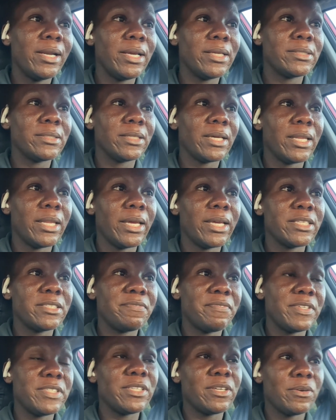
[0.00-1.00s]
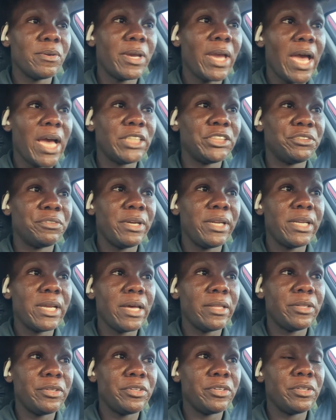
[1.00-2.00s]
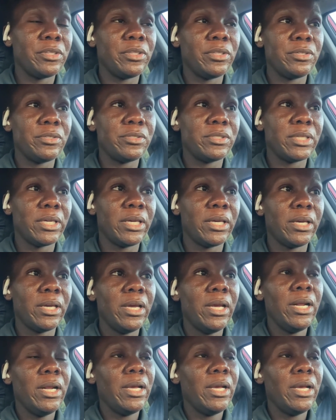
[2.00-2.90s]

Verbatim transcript: It's not like it's physical cash right now that you're losing.